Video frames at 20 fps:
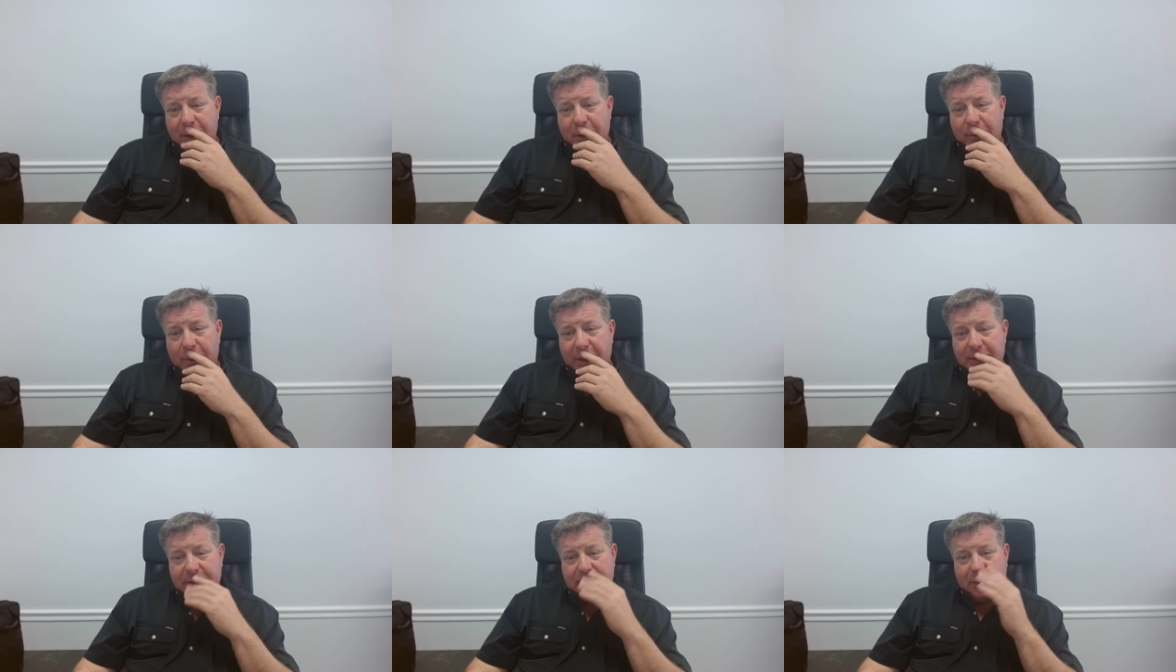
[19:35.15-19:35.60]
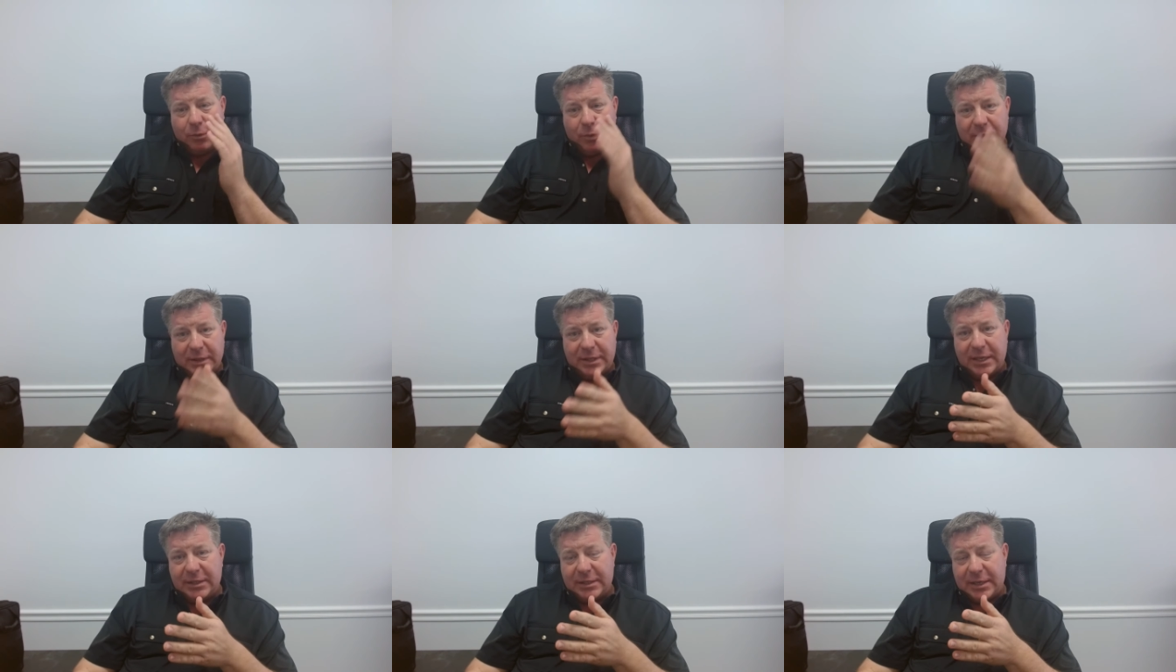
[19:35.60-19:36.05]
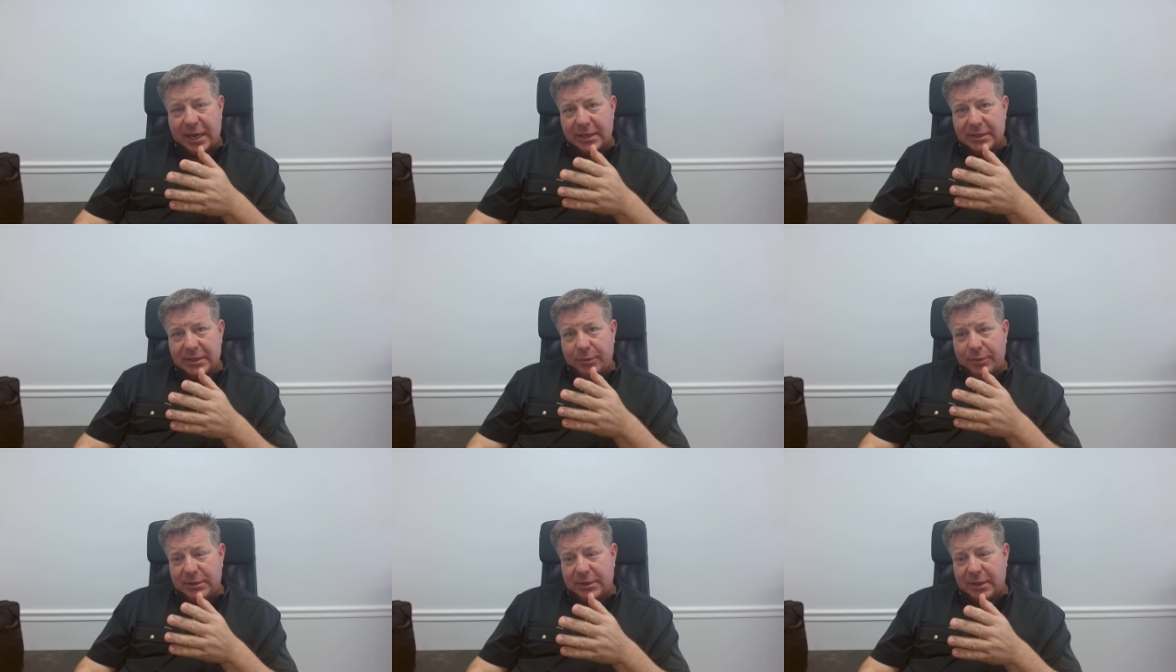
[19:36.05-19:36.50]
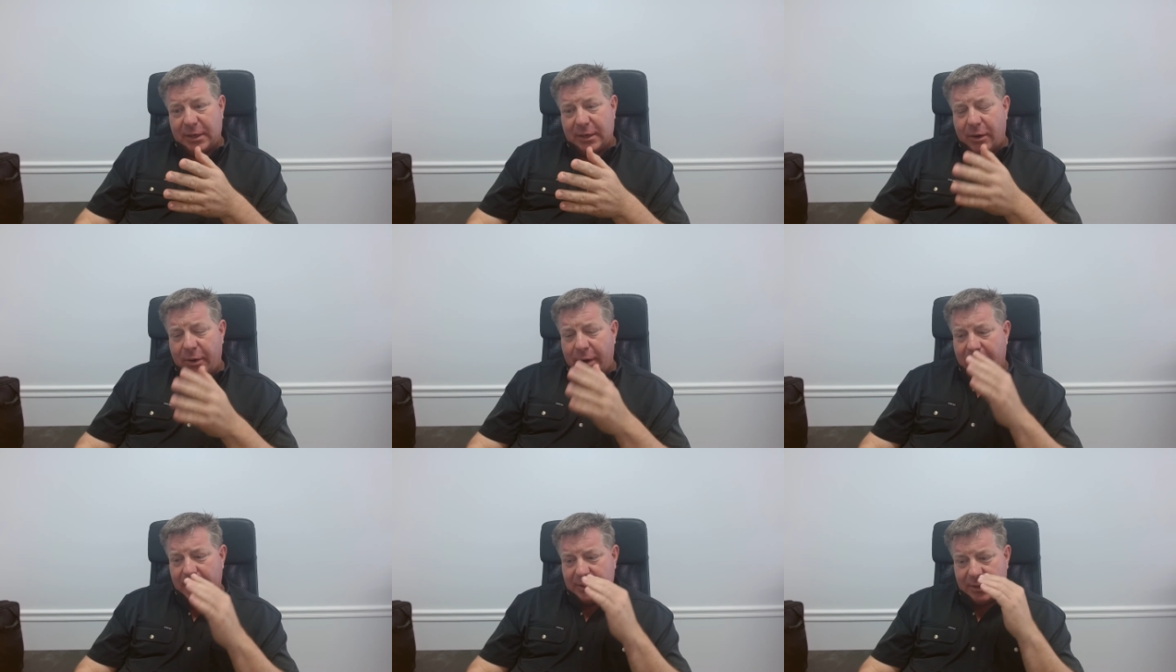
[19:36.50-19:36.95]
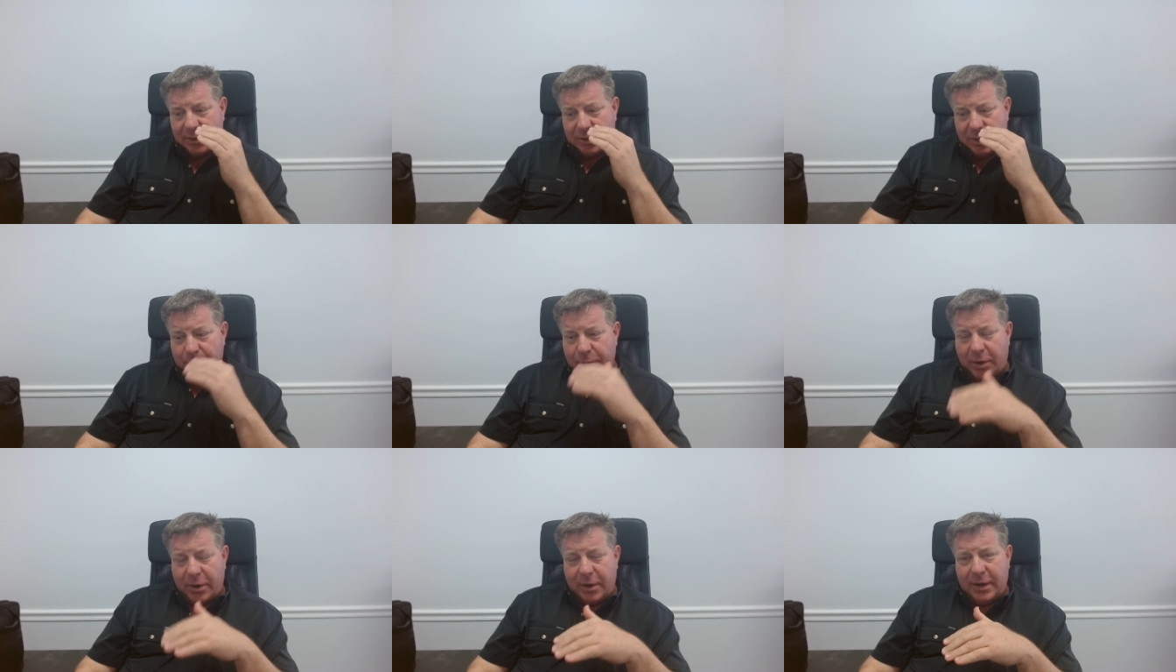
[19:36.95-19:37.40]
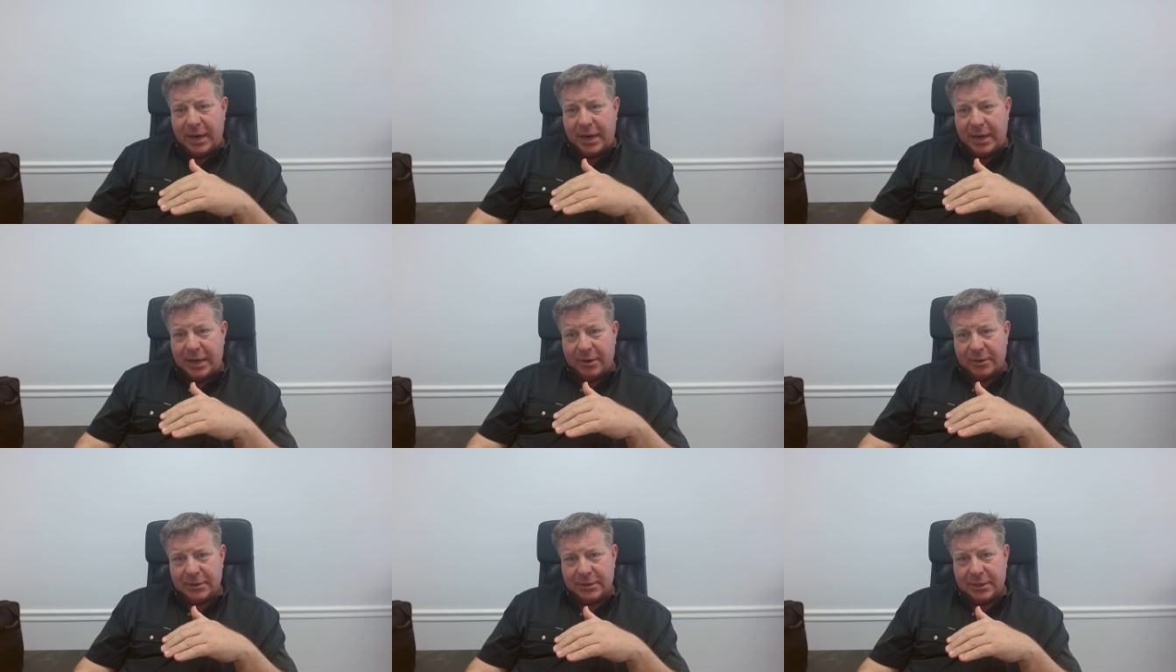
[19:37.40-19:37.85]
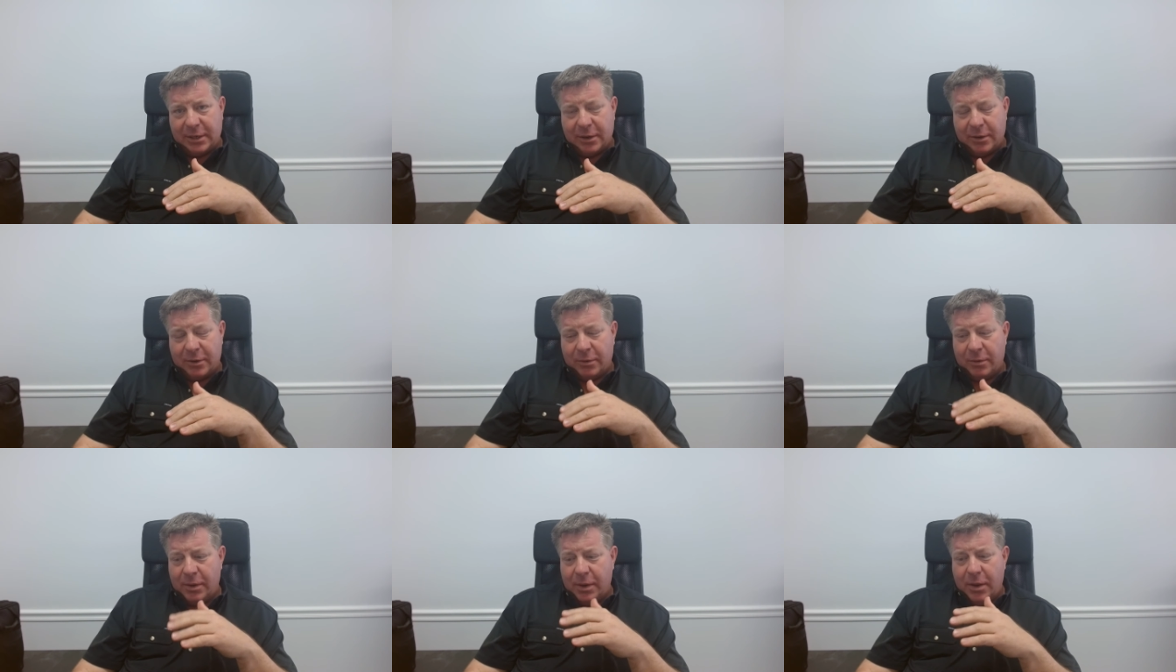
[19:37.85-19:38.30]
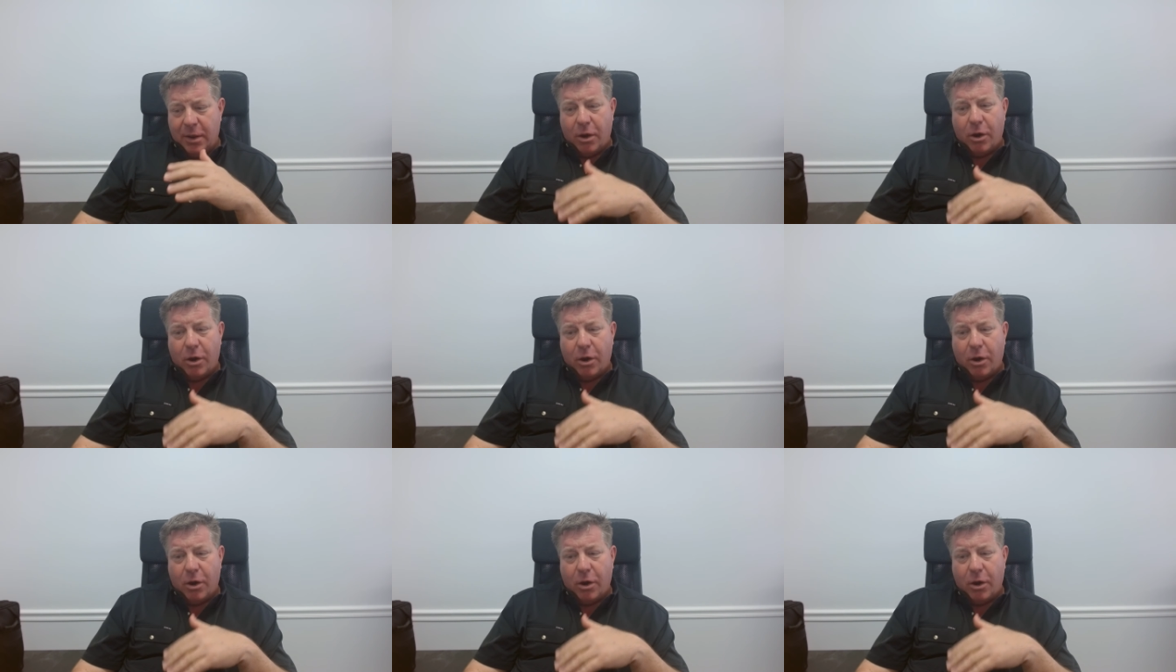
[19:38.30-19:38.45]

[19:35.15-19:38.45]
Right? So with these guys, we said, all right, so you bought it eight years ago.